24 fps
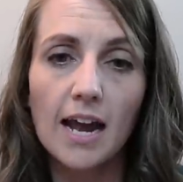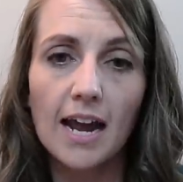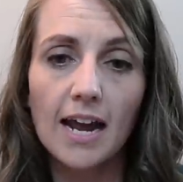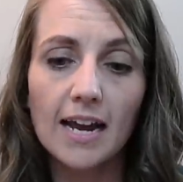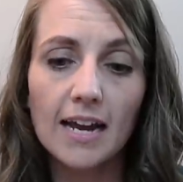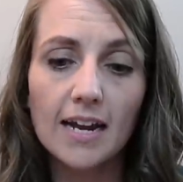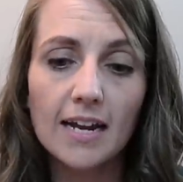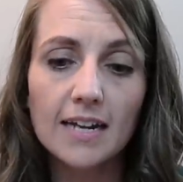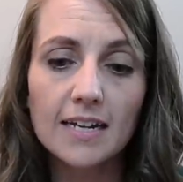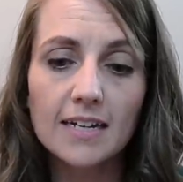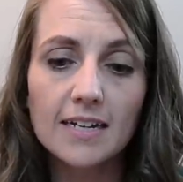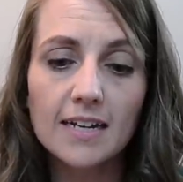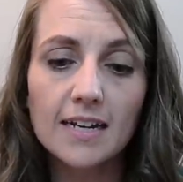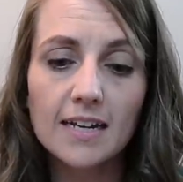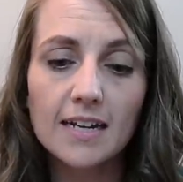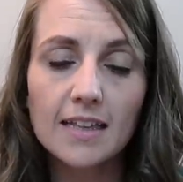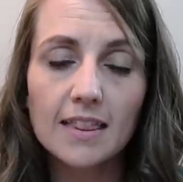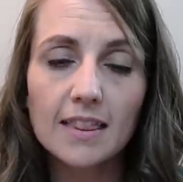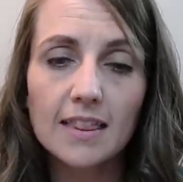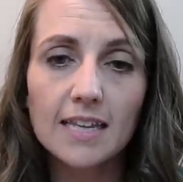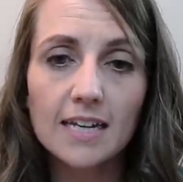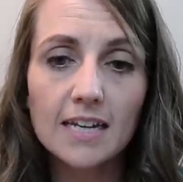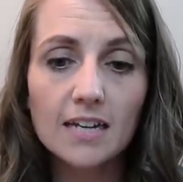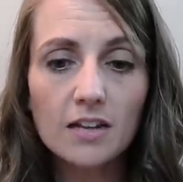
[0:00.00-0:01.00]
And
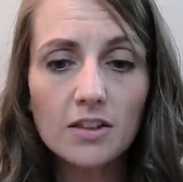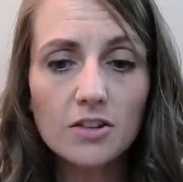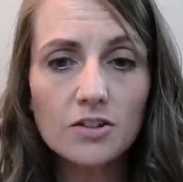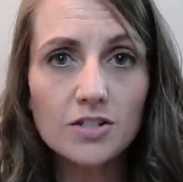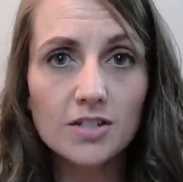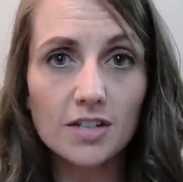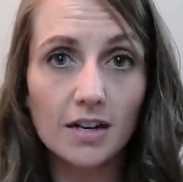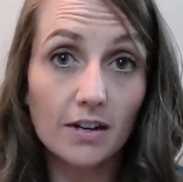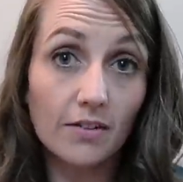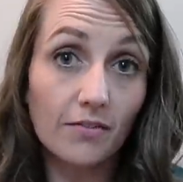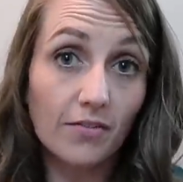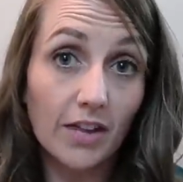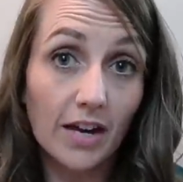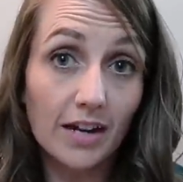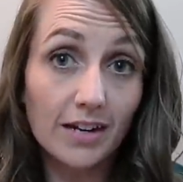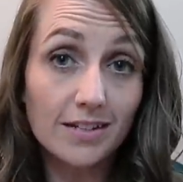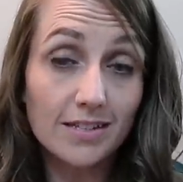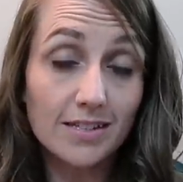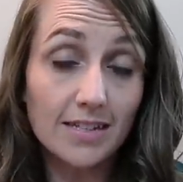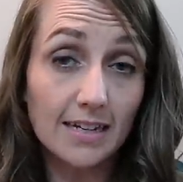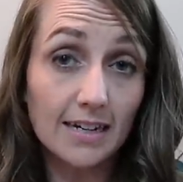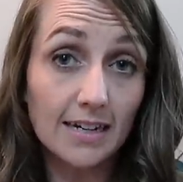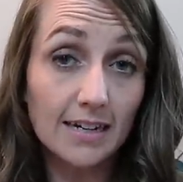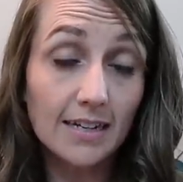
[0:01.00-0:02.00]
the other side of that
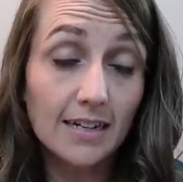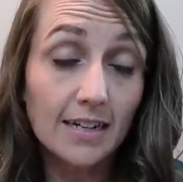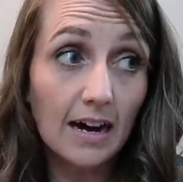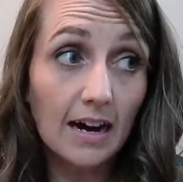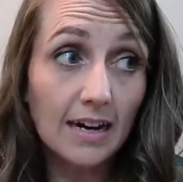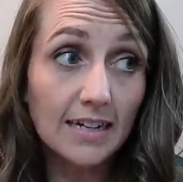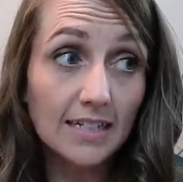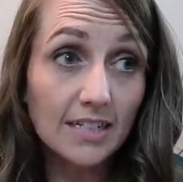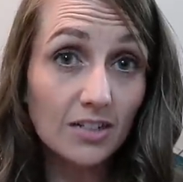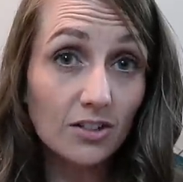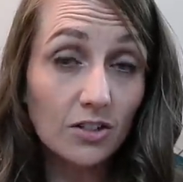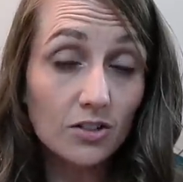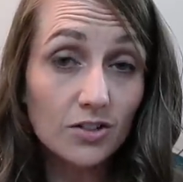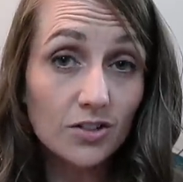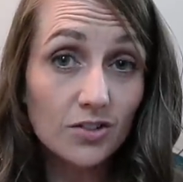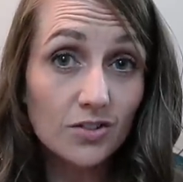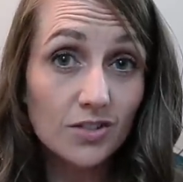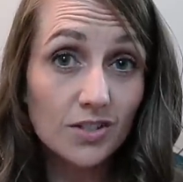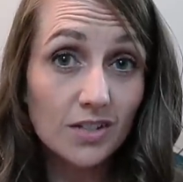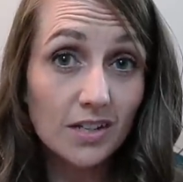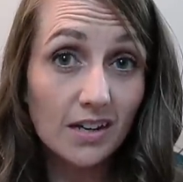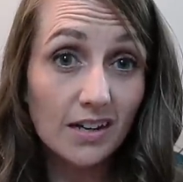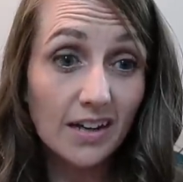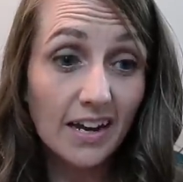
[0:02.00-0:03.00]
is that I can also
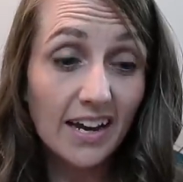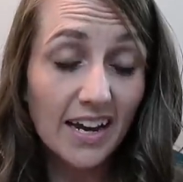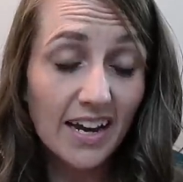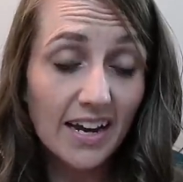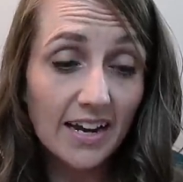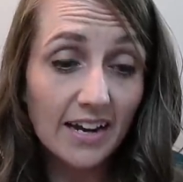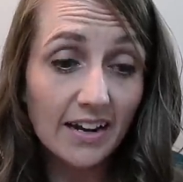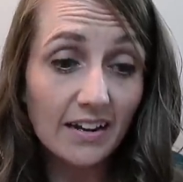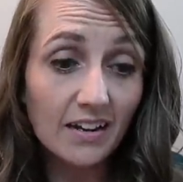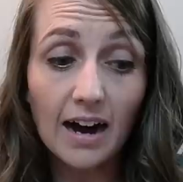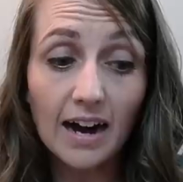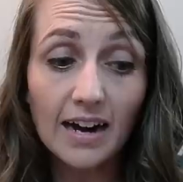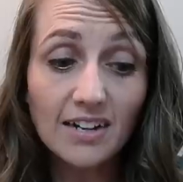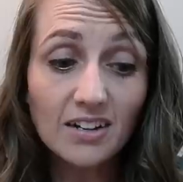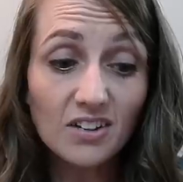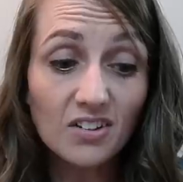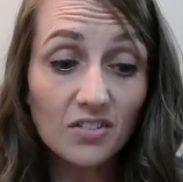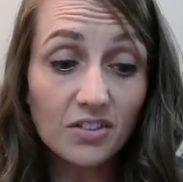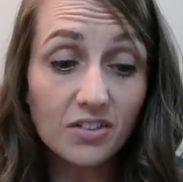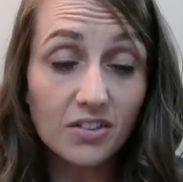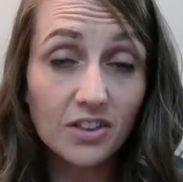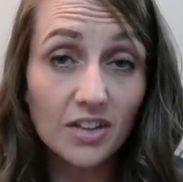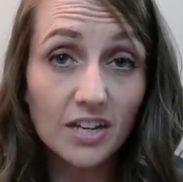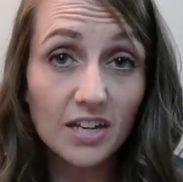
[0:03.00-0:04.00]
say, hey, I
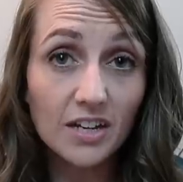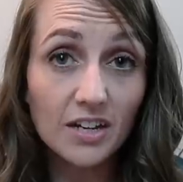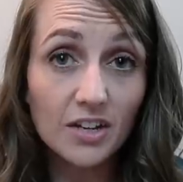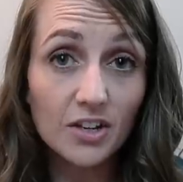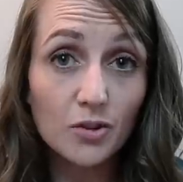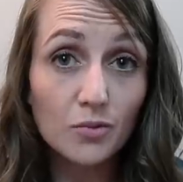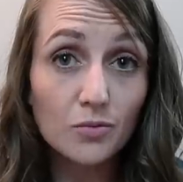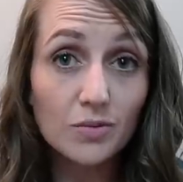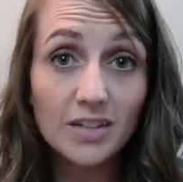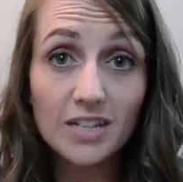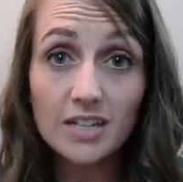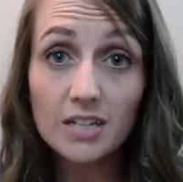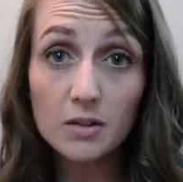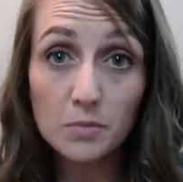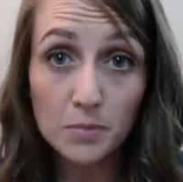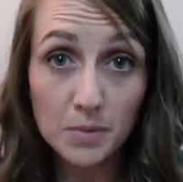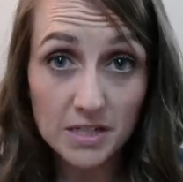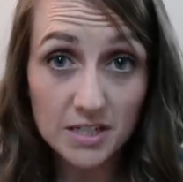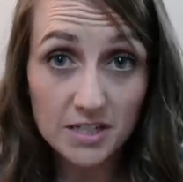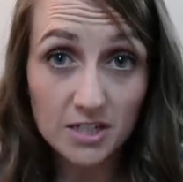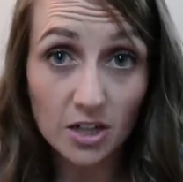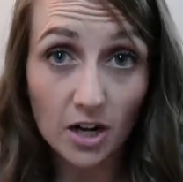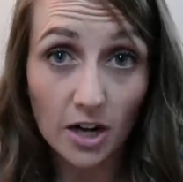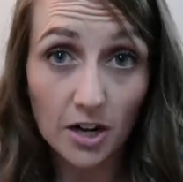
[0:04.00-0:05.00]
don't think you need an
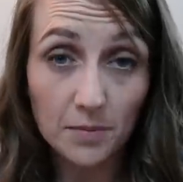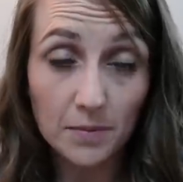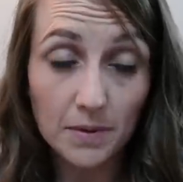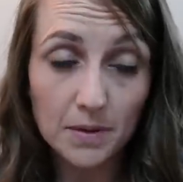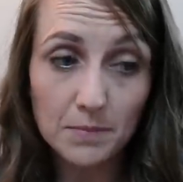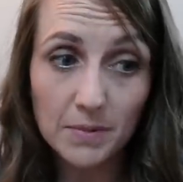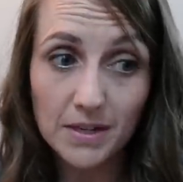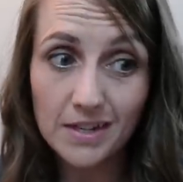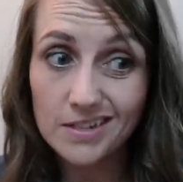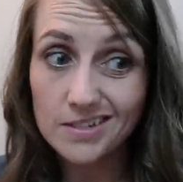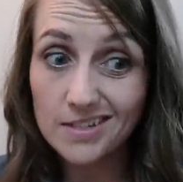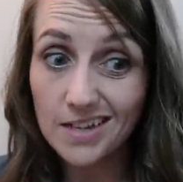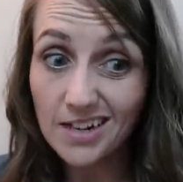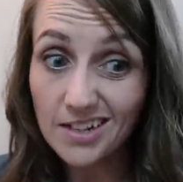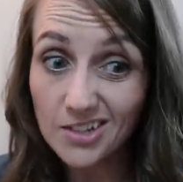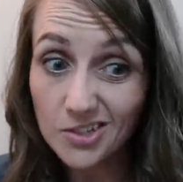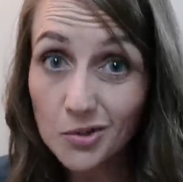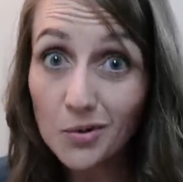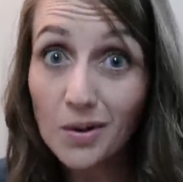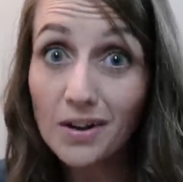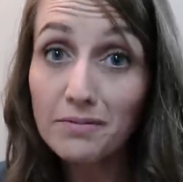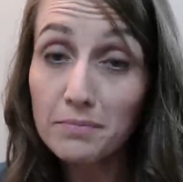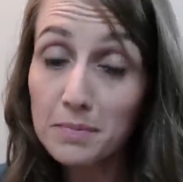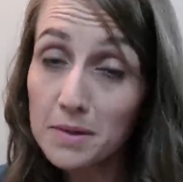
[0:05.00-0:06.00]
episiotomy because I
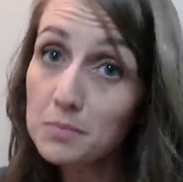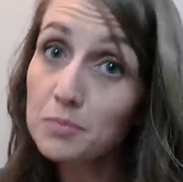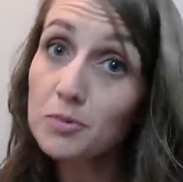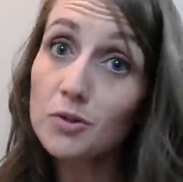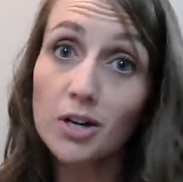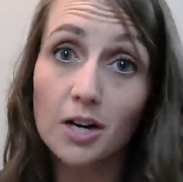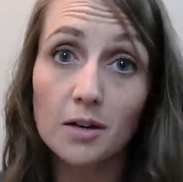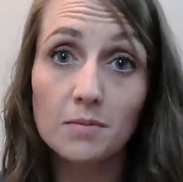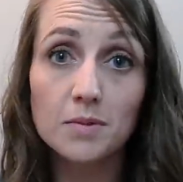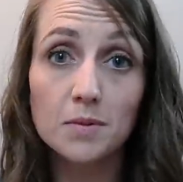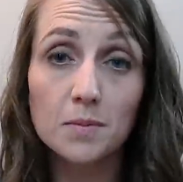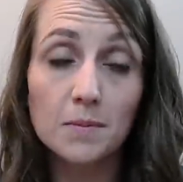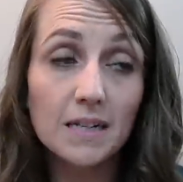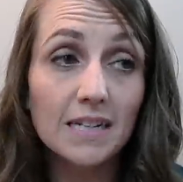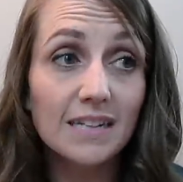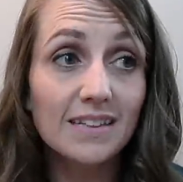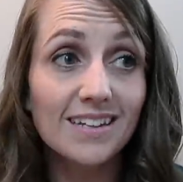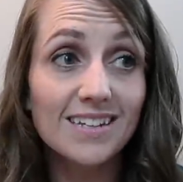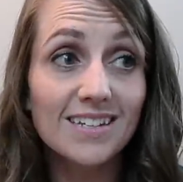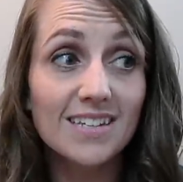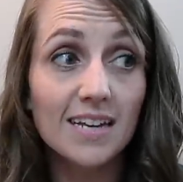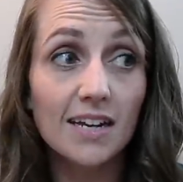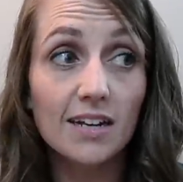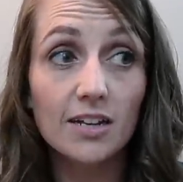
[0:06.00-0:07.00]
do have people come to me
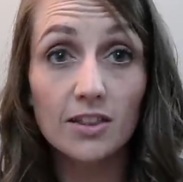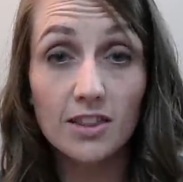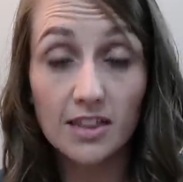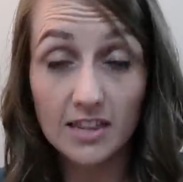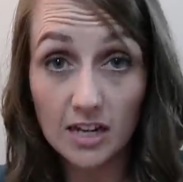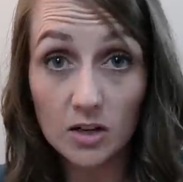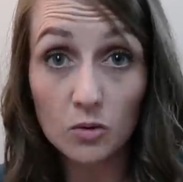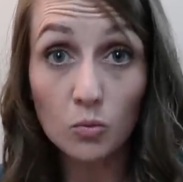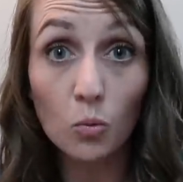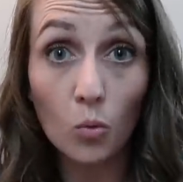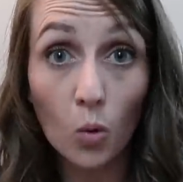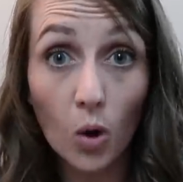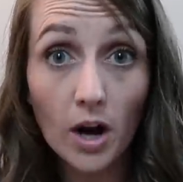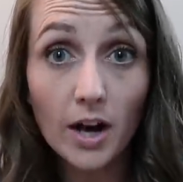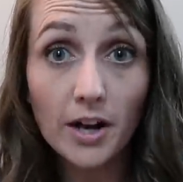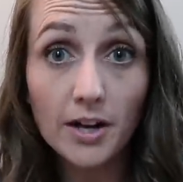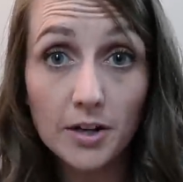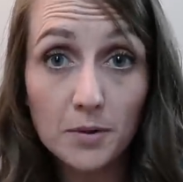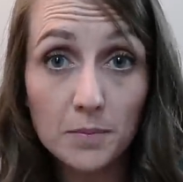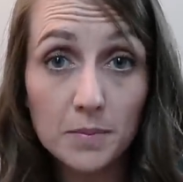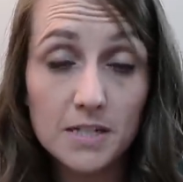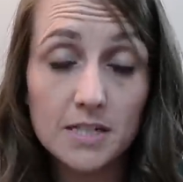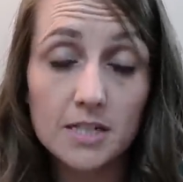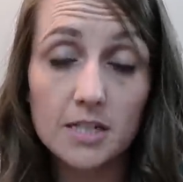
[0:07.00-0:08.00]
and they say they want
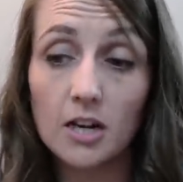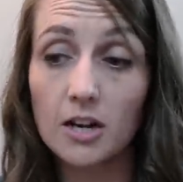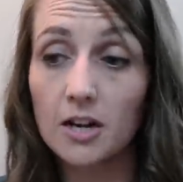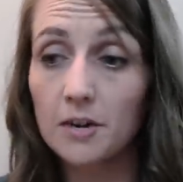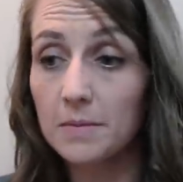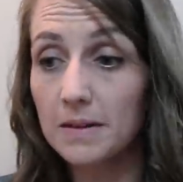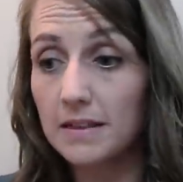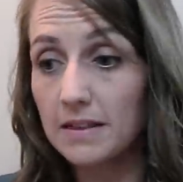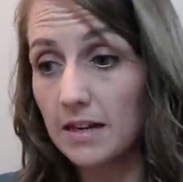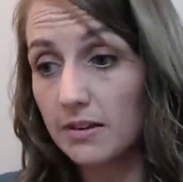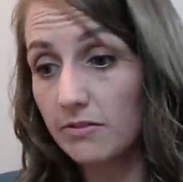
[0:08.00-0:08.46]
an episiotomy.